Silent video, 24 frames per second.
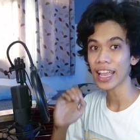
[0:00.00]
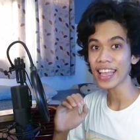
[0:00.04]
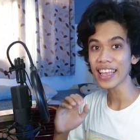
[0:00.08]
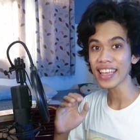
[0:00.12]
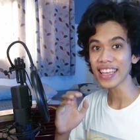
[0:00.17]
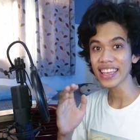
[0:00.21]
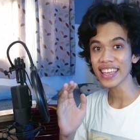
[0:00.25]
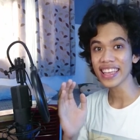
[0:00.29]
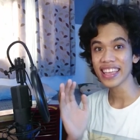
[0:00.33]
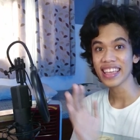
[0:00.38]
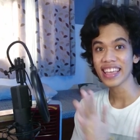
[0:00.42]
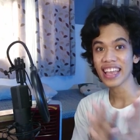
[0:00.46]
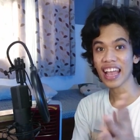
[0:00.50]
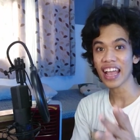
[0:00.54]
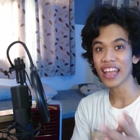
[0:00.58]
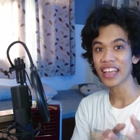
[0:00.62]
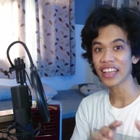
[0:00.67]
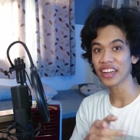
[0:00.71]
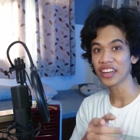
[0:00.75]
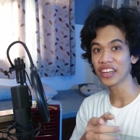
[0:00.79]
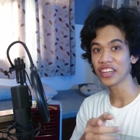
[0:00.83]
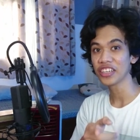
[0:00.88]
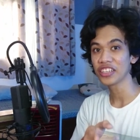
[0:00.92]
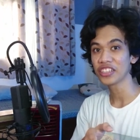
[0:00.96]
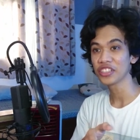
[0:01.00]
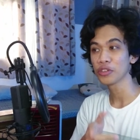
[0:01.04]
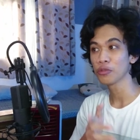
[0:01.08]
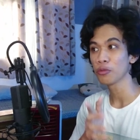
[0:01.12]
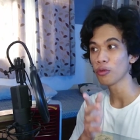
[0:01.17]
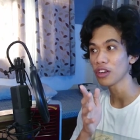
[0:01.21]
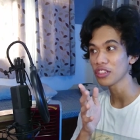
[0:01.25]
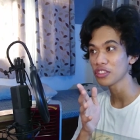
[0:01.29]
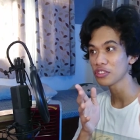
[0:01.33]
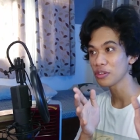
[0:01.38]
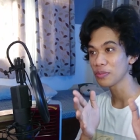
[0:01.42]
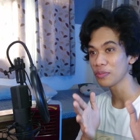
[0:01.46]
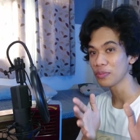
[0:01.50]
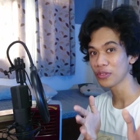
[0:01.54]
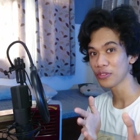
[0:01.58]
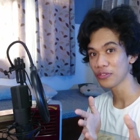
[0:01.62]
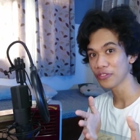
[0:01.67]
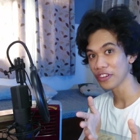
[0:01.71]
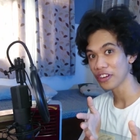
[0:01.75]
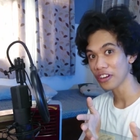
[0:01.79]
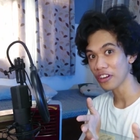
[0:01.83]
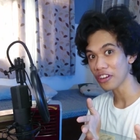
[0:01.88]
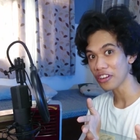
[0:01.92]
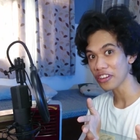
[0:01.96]
Hey, I heard you want to
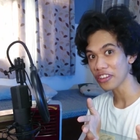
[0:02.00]
improve your